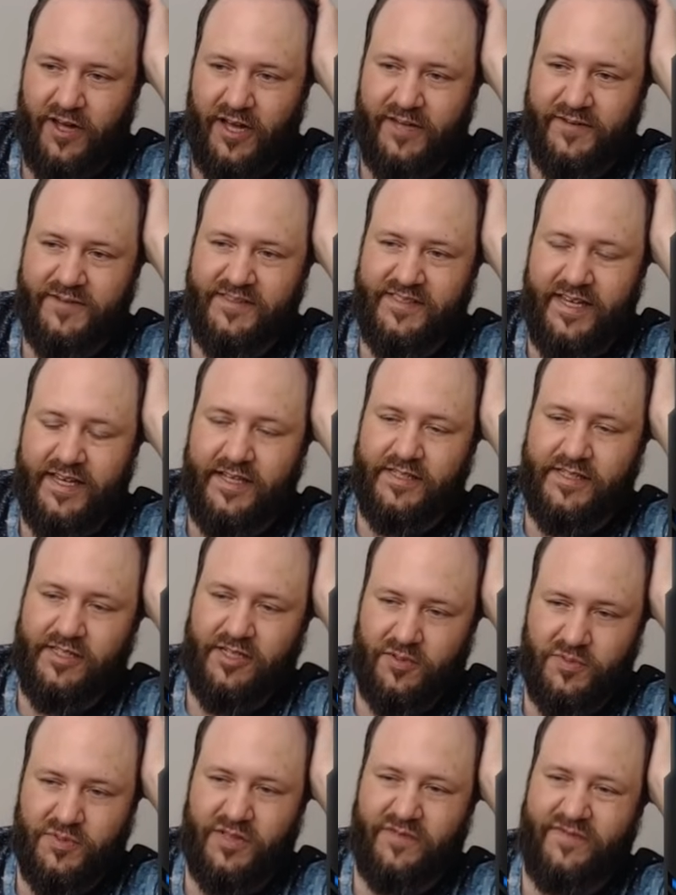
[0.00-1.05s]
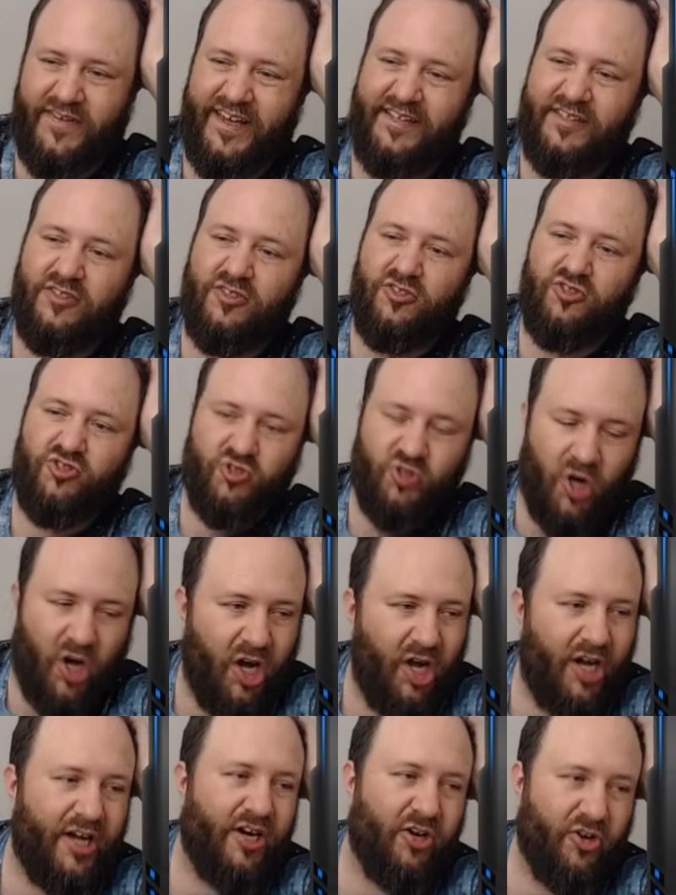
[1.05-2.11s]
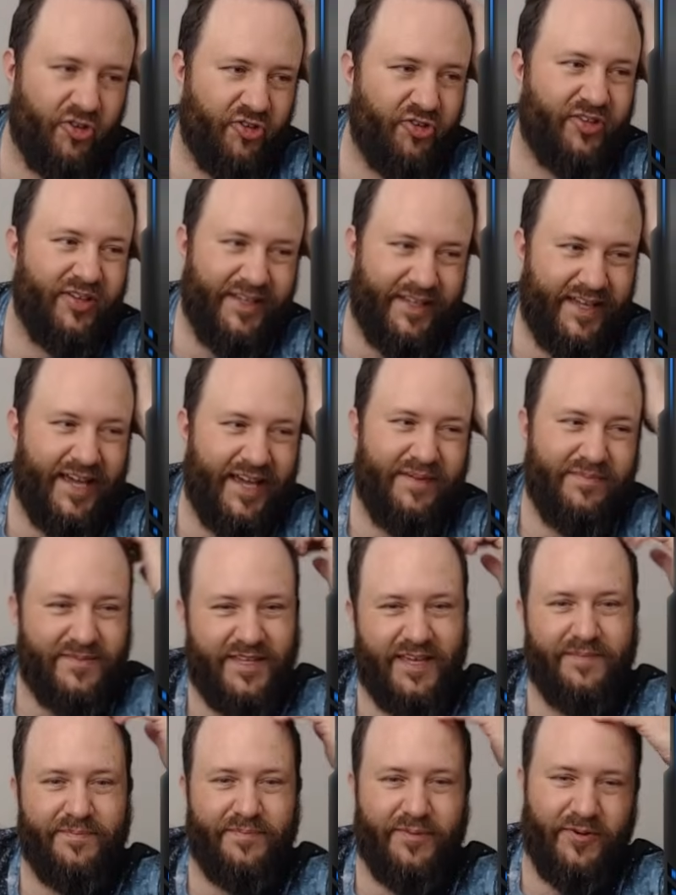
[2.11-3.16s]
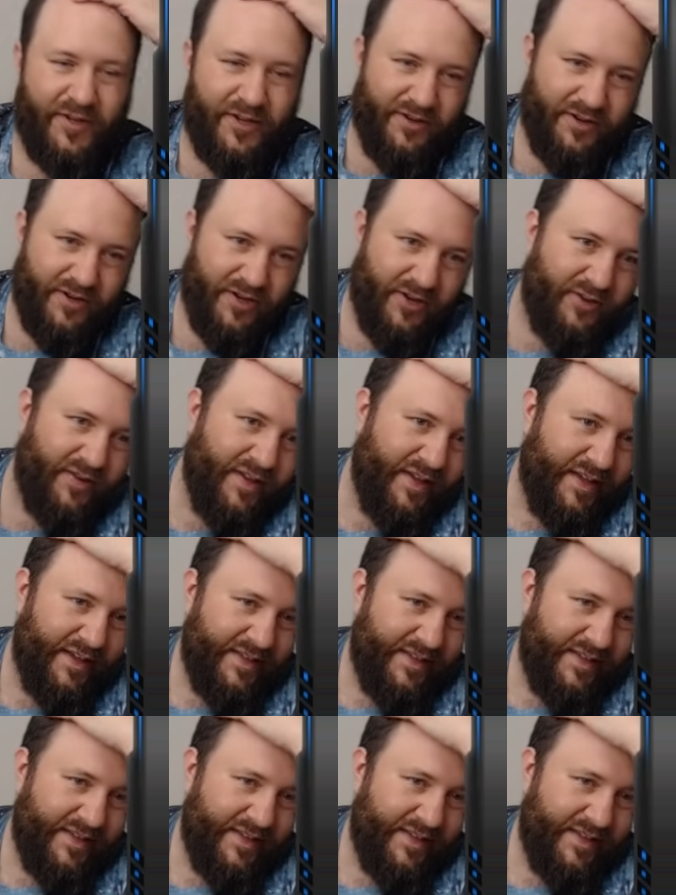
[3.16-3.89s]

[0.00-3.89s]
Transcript: I would say in terms of a strong early game tempo hero,